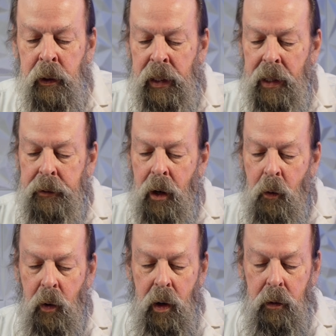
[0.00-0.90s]
Yeah,
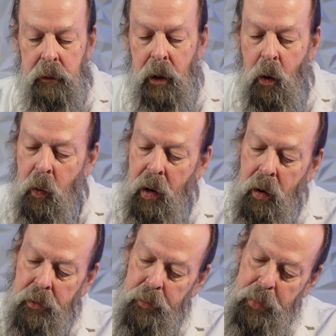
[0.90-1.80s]
nowhere, nowhere
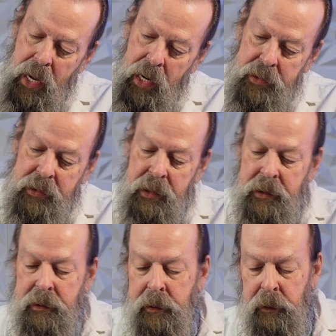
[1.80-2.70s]
on the box
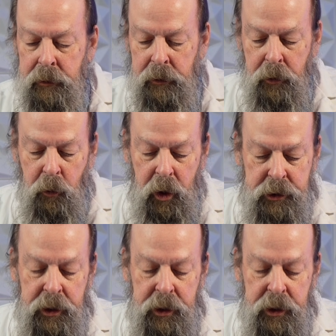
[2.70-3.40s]
does do the words